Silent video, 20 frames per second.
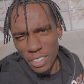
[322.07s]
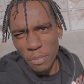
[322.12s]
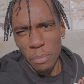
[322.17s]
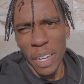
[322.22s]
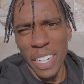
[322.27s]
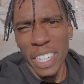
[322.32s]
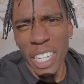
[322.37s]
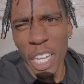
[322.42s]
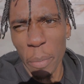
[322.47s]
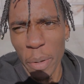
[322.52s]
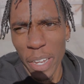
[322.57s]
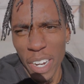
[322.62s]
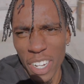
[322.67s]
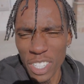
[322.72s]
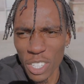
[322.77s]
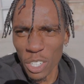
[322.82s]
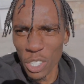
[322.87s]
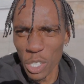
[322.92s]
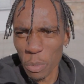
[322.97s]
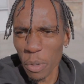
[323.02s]
My damn hair
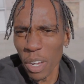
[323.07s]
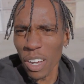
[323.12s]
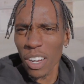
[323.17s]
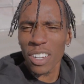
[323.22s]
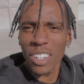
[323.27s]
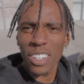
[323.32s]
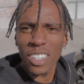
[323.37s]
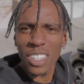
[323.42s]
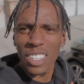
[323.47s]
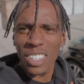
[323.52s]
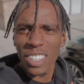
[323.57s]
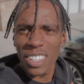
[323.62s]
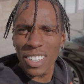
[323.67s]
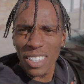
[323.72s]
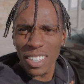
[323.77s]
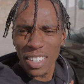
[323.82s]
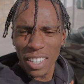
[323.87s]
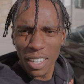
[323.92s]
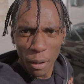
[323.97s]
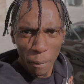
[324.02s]
so small.
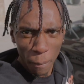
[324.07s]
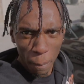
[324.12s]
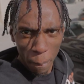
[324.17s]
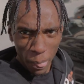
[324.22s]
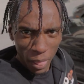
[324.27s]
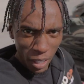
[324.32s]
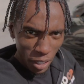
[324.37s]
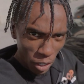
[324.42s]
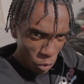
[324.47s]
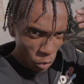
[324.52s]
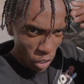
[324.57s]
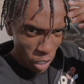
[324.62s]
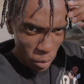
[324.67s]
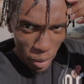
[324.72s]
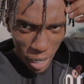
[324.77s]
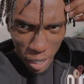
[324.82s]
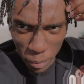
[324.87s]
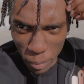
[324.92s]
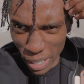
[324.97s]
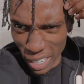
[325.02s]
Don't worry
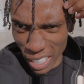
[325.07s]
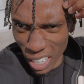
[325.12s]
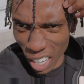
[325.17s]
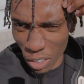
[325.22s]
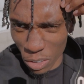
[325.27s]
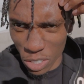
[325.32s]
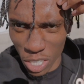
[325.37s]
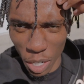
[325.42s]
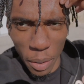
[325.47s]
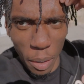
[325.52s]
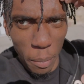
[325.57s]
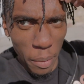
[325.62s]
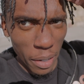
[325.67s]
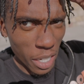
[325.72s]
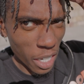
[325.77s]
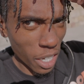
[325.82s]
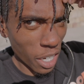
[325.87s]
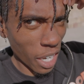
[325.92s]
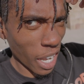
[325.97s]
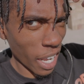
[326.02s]
about it, man. Y'all don't talk about my
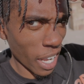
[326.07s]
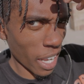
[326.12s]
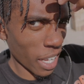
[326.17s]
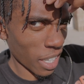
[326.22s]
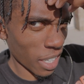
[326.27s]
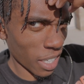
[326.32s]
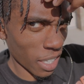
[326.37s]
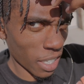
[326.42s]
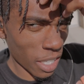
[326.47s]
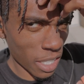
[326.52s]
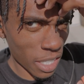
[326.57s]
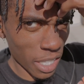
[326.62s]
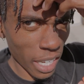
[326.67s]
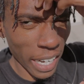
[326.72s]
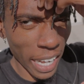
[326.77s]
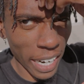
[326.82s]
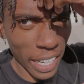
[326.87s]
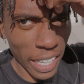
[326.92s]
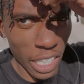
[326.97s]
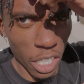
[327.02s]
hair, all right? Listen, I
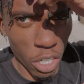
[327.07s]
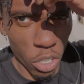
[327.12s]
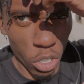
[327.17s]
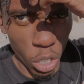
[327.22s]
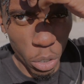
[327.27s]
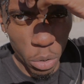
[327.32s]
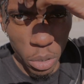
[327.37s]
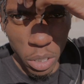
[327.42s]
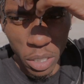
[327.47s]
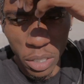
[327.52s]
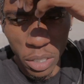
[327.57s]
gotta get the growth.